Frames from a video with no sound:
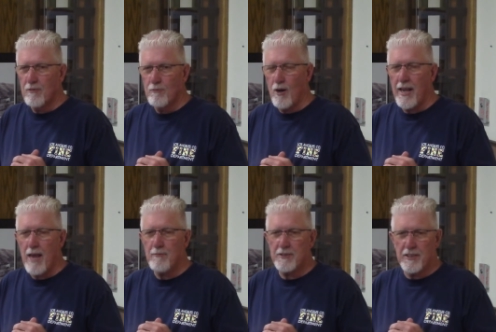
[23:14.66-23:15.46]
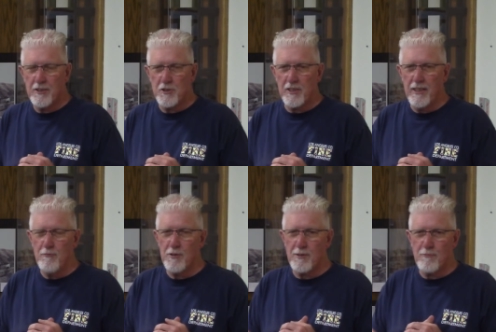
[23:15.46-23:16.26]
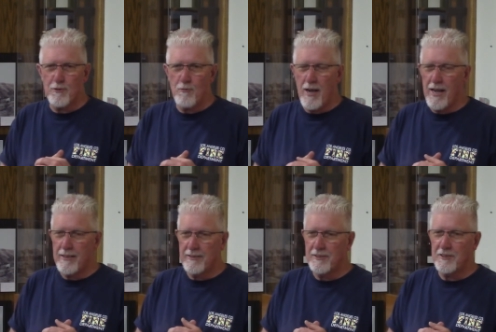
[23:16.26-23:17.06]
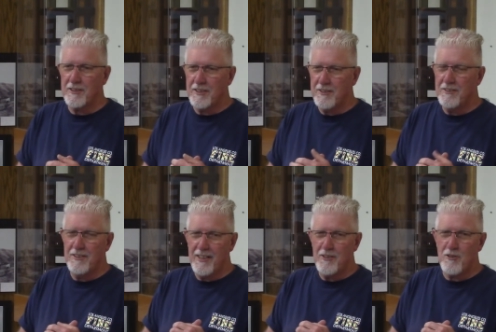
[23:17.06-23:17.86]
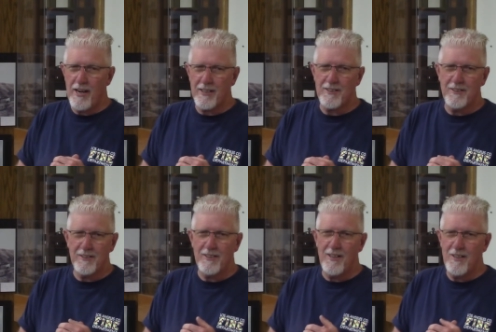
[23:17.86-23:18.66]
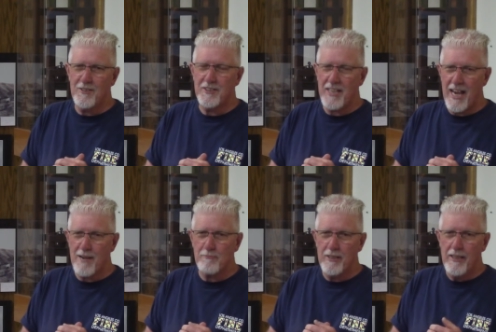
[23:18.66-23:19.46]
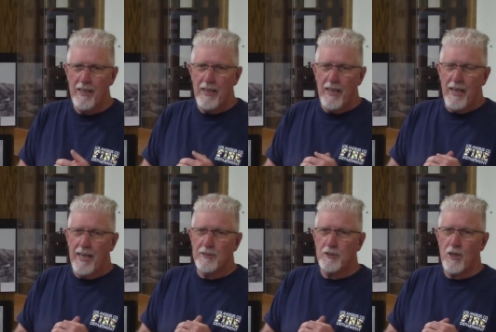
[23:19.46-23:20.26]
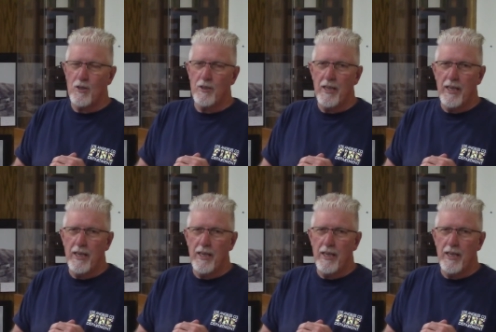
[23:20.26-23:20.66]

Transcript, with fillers: Roy Hamilton used to live with him for a while. He says he, he drank all, all the time. And so